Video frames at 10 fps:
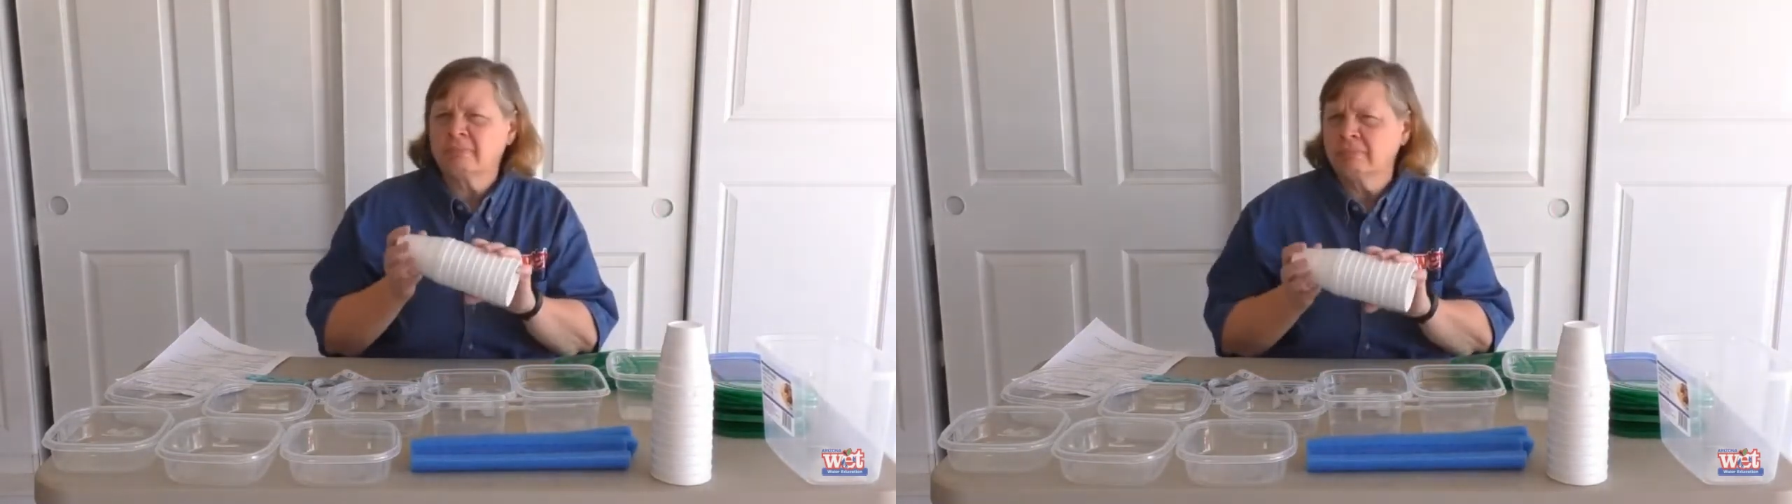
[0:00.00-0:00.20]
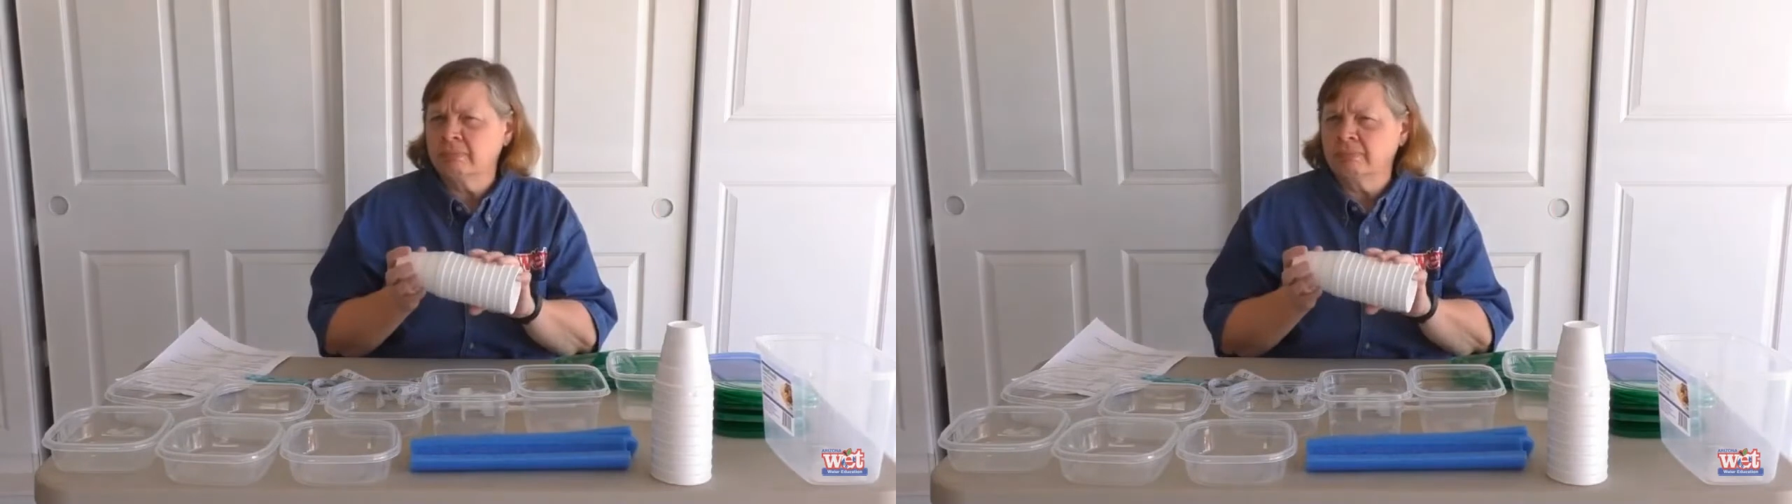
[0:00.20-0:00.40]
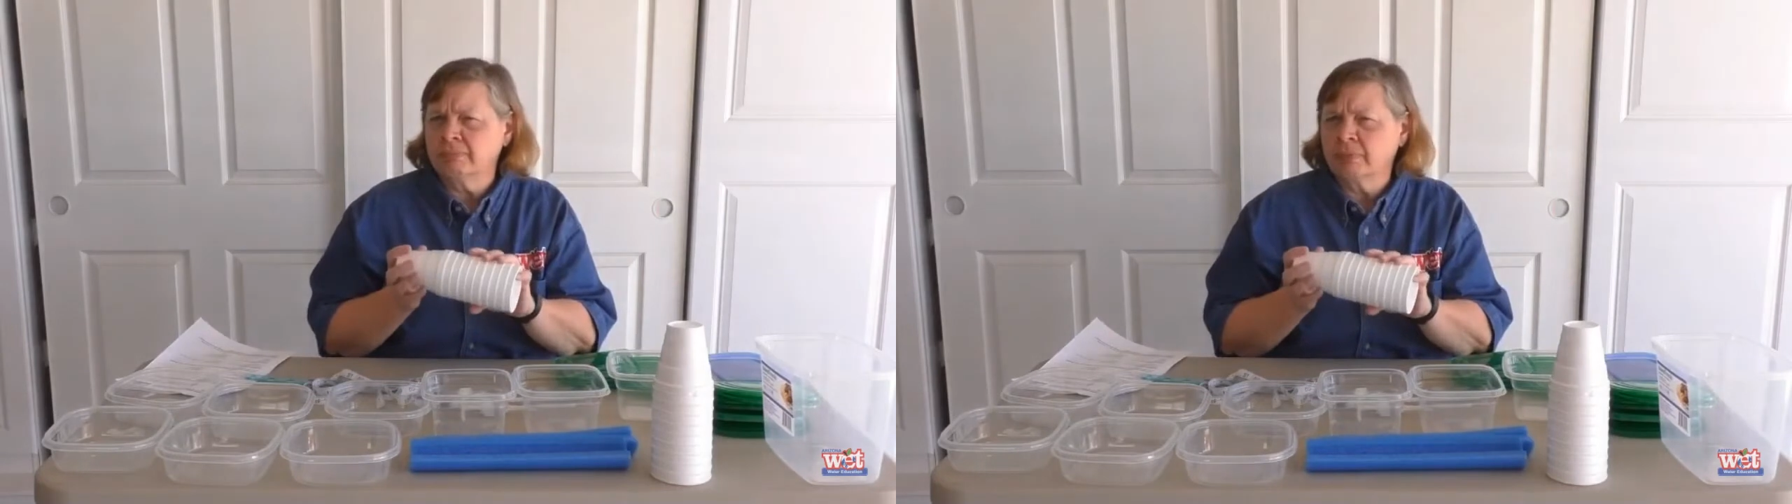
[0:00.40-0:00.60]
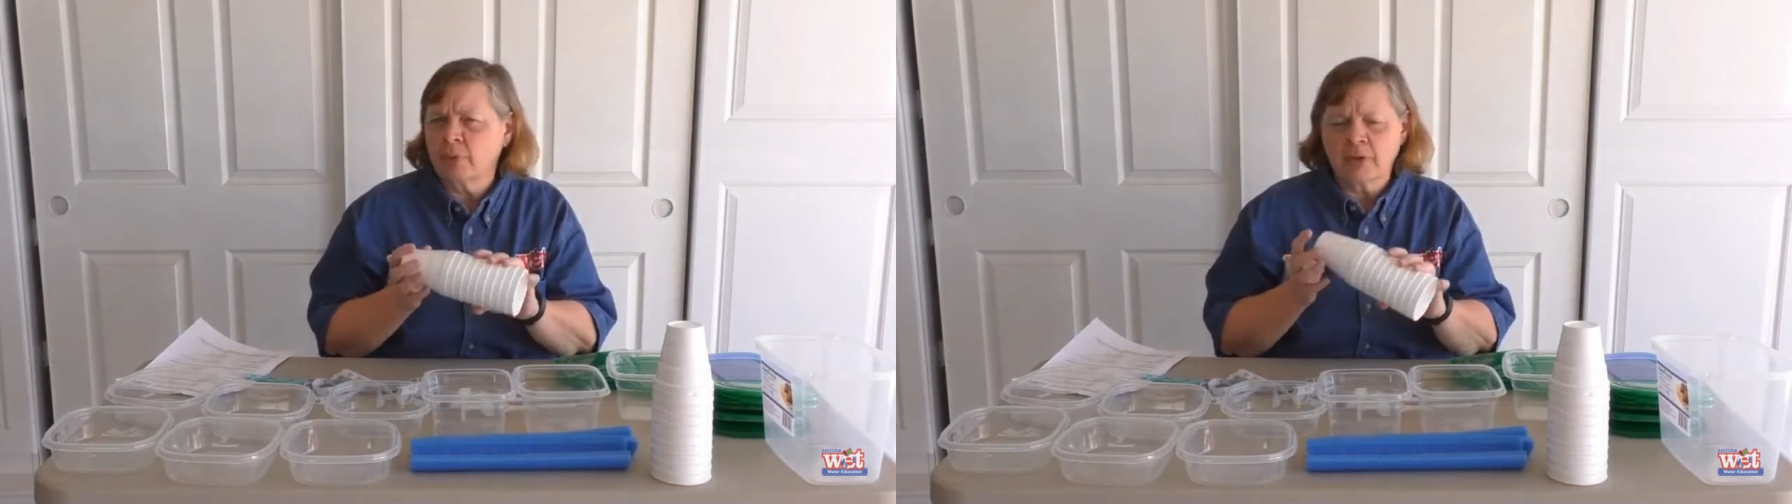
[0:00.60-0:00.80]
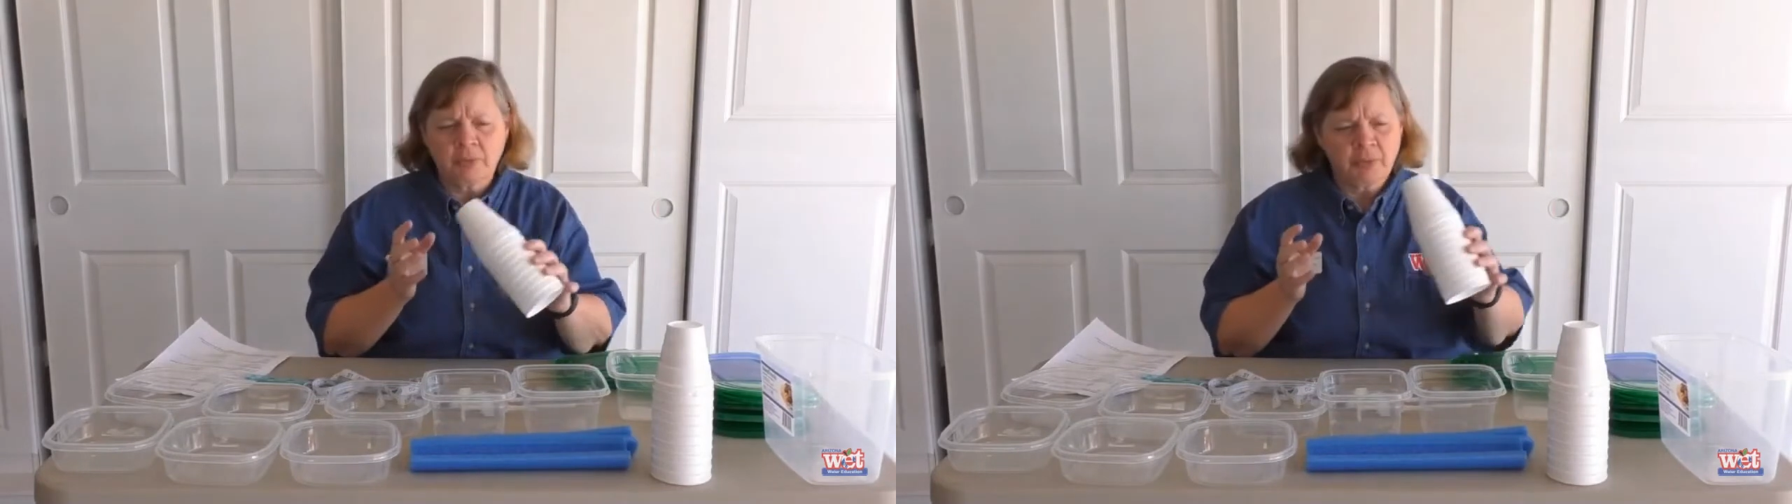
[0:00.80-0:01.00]
Hmm,
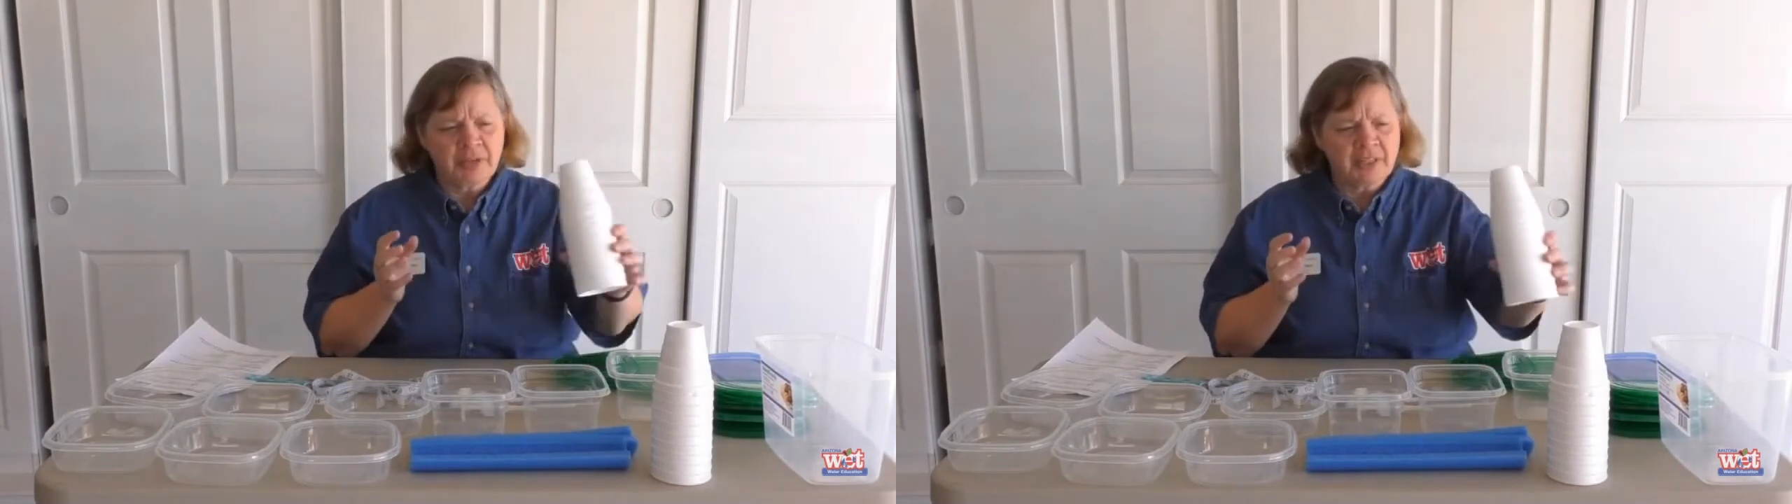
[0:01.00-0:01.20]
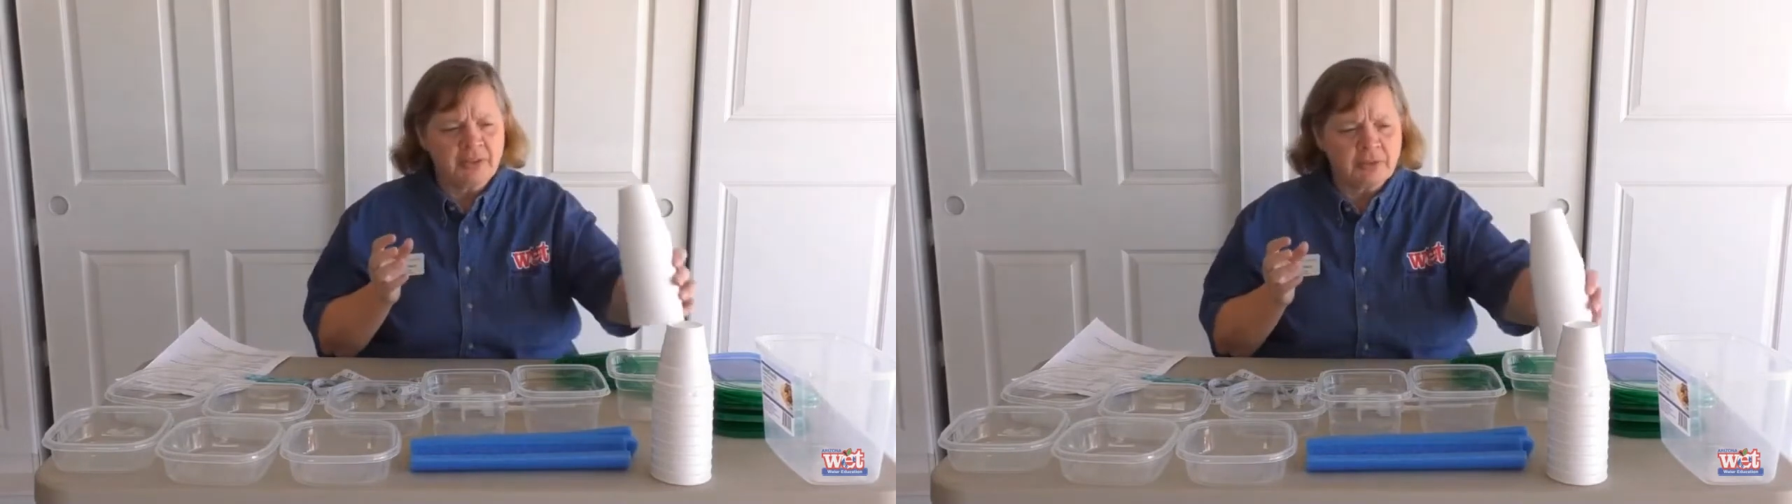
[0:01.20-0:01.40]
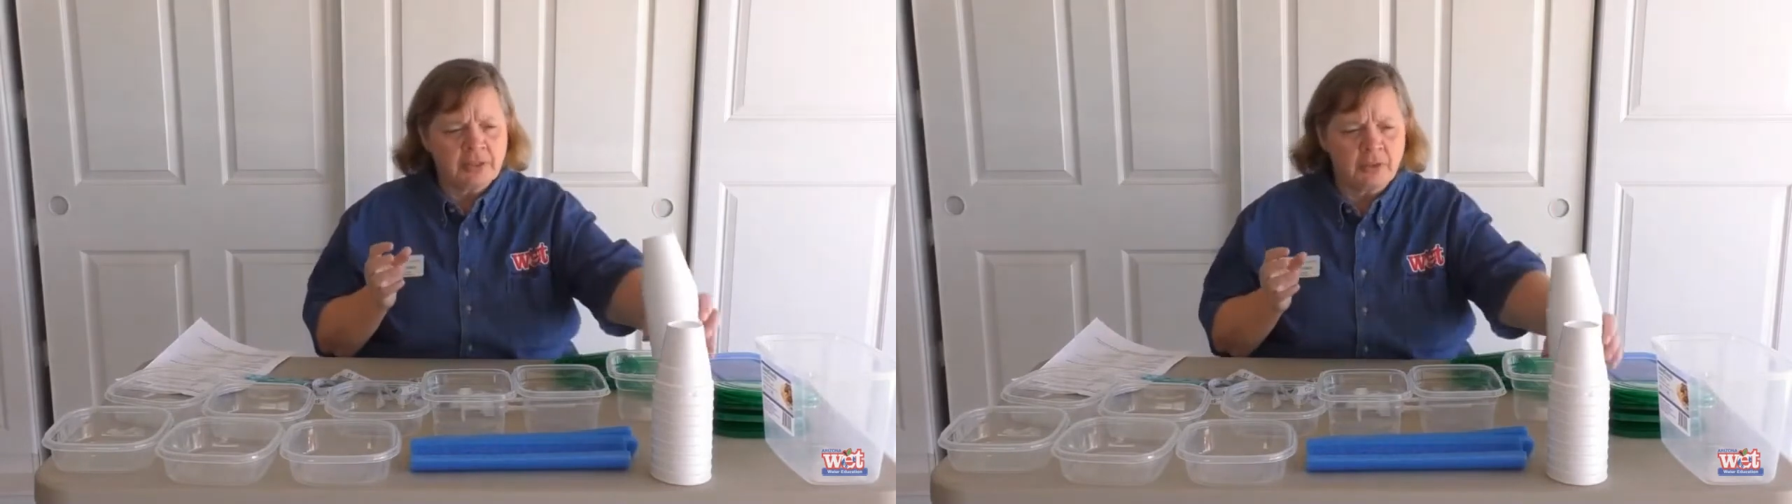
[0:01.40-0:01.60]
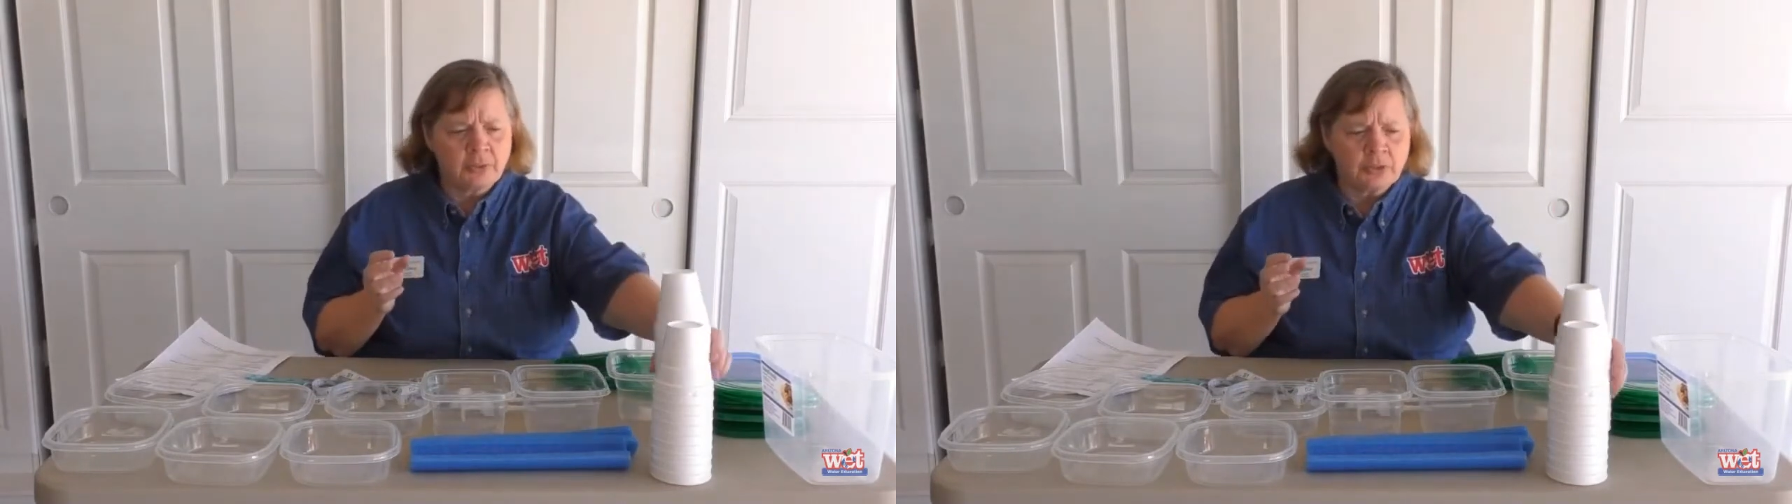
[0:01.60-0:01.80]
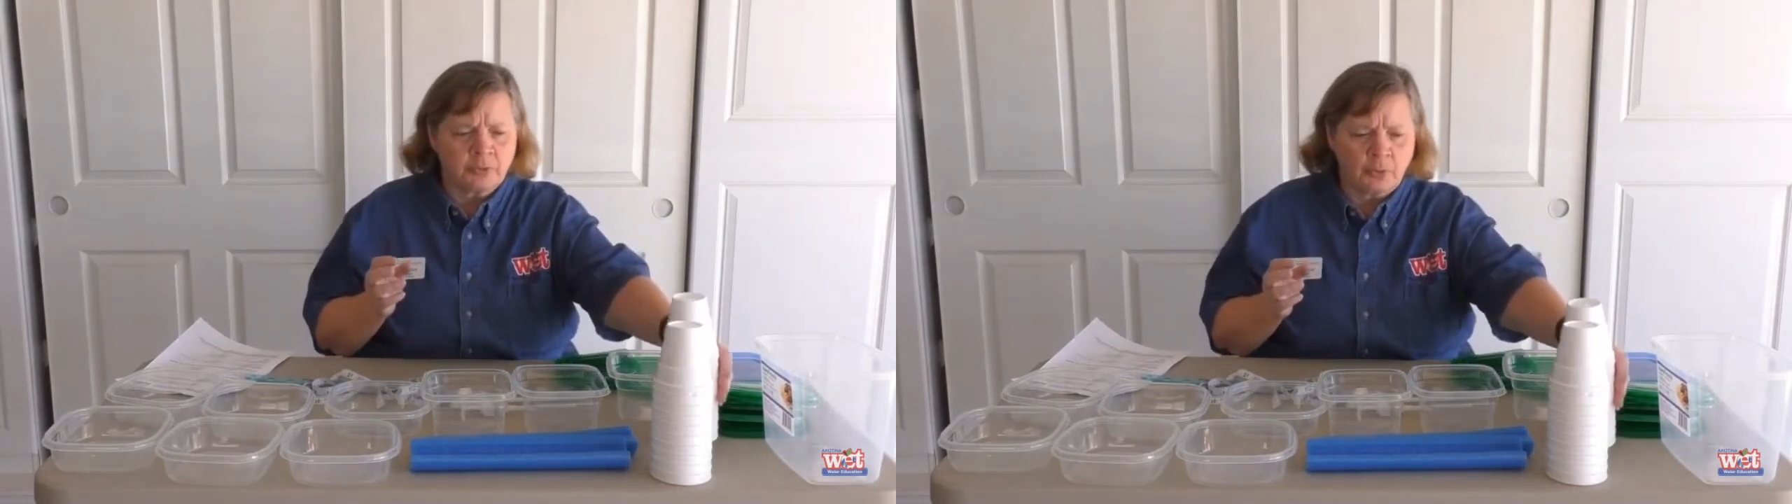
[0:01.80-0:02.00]
wonder what we could use
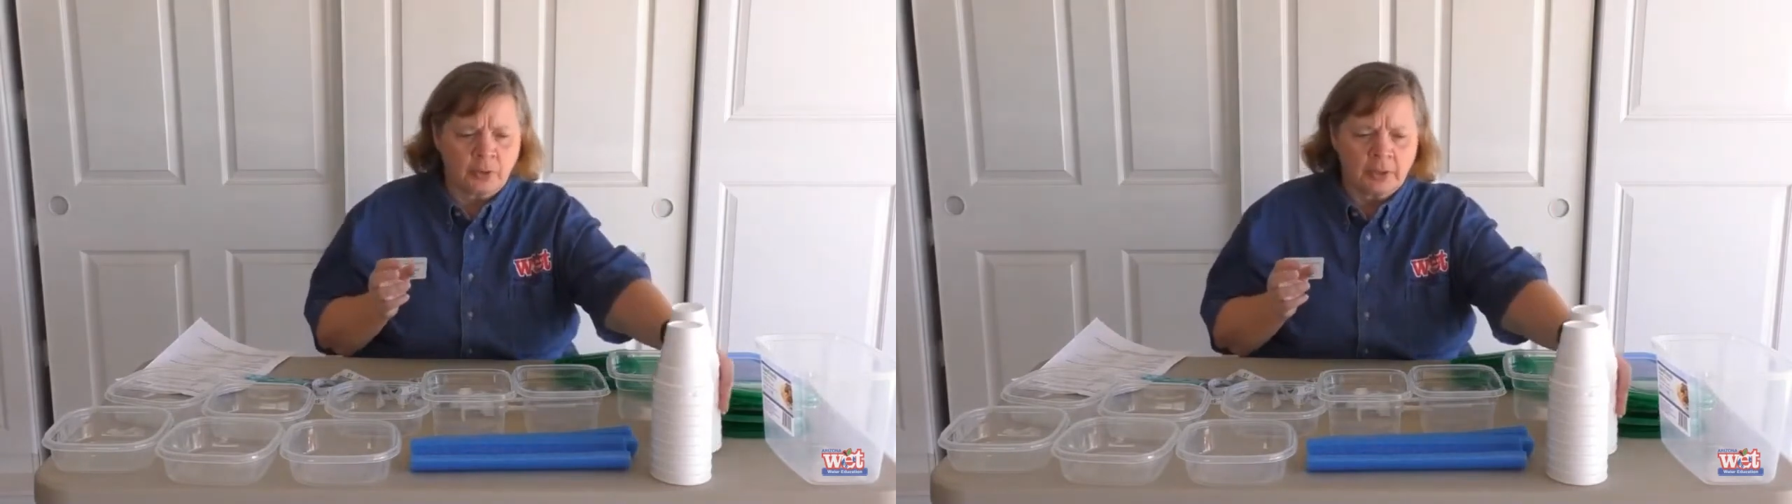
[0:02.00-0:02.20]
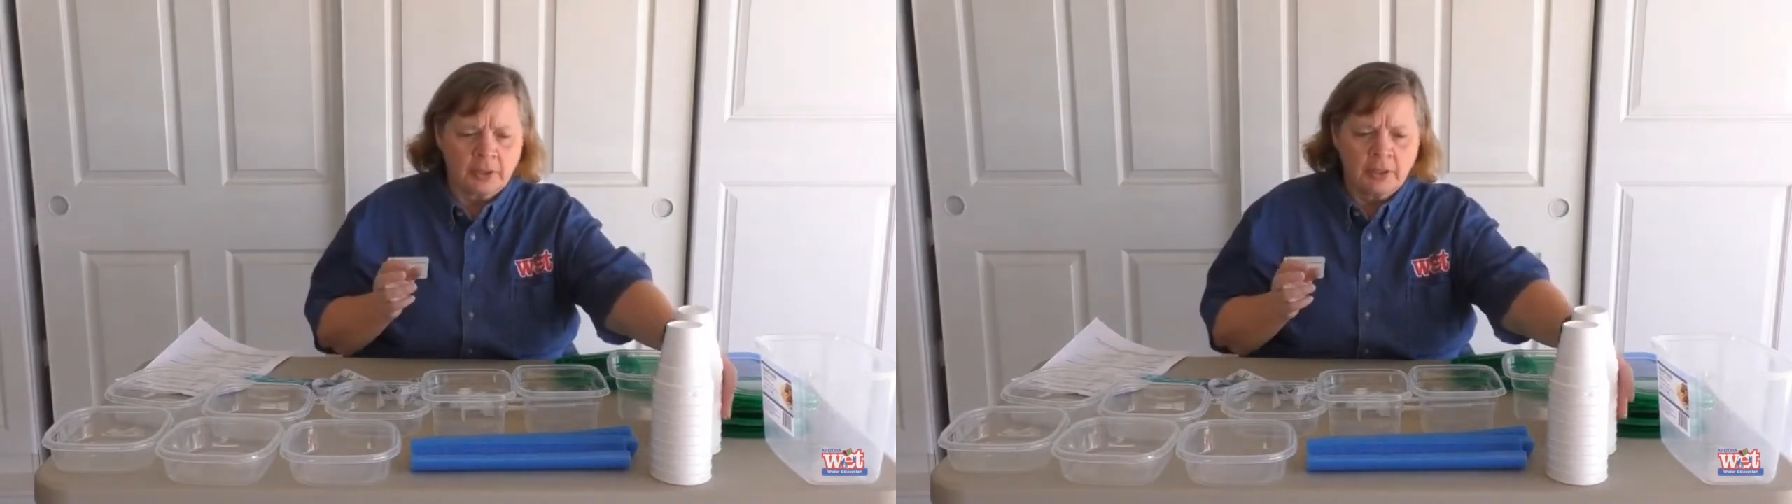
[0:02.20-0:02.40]
those for.